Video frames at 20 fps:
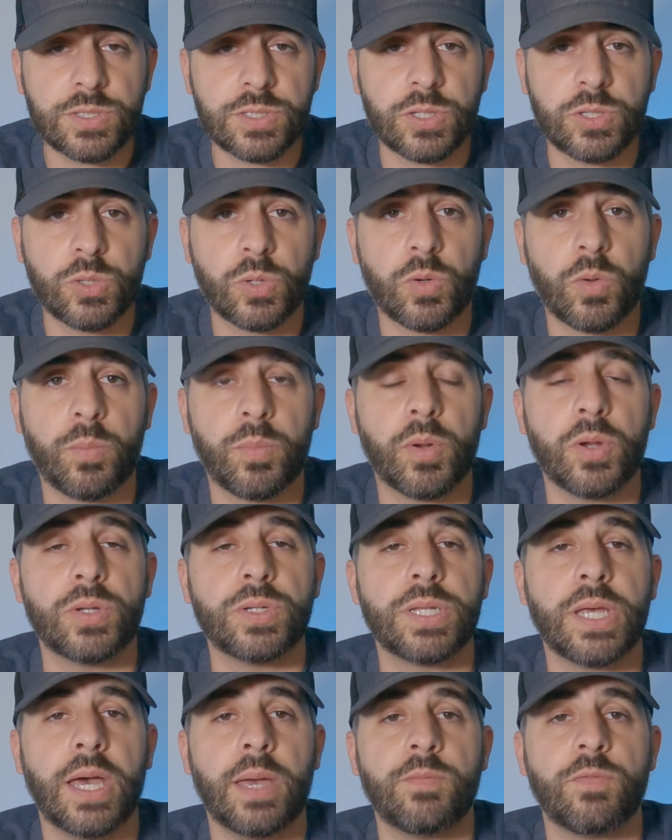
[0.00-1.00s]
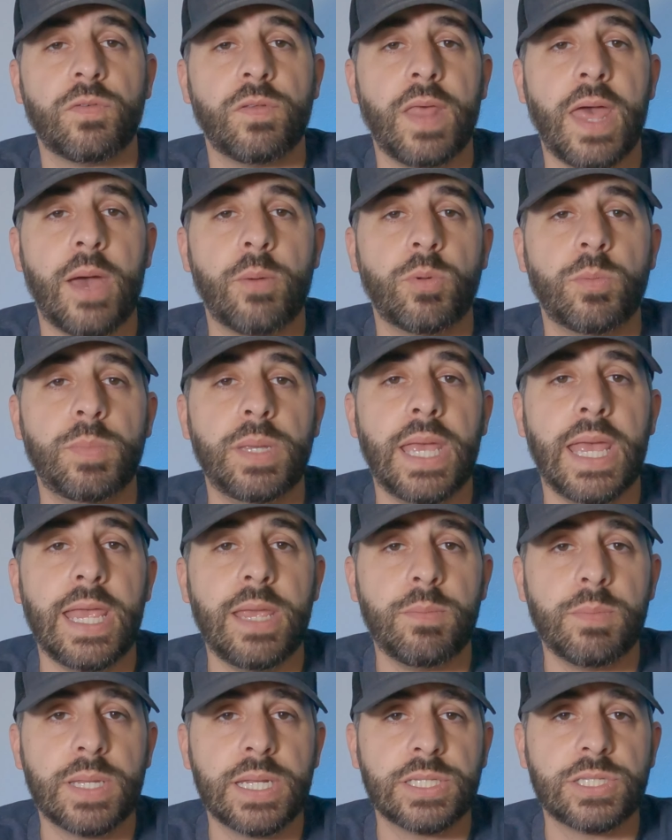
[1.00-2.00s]
the total burn time for that would be
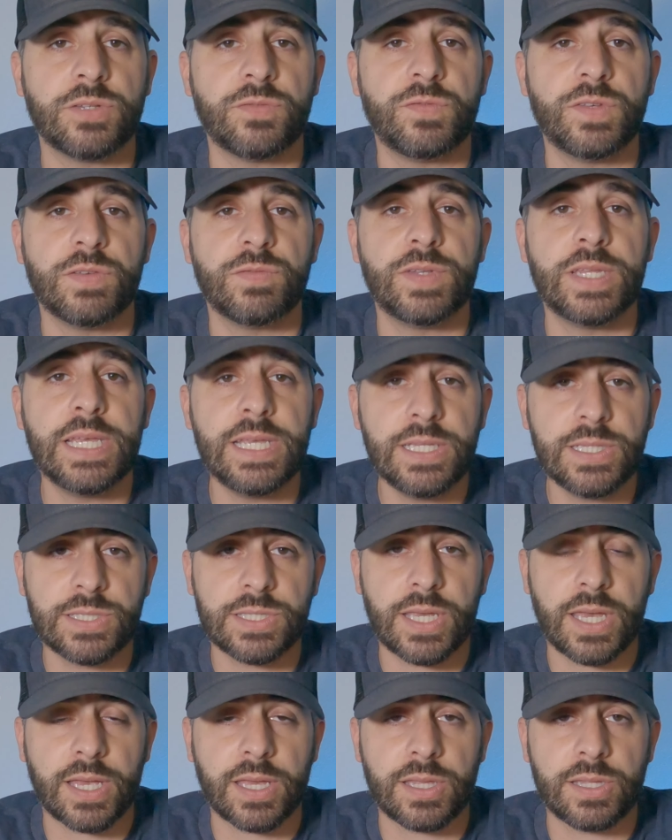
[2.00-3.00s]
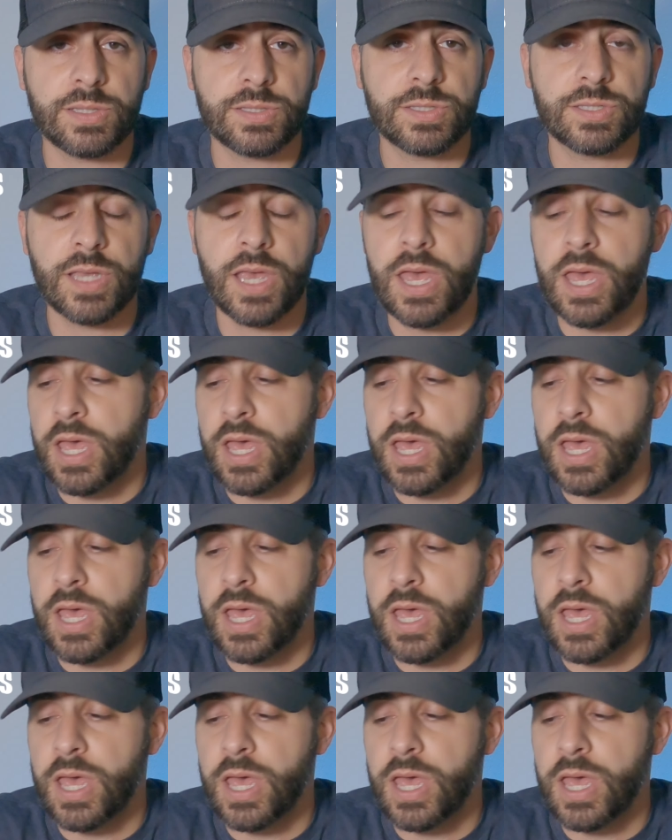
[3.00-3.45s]
8 minutes and 15 seconds.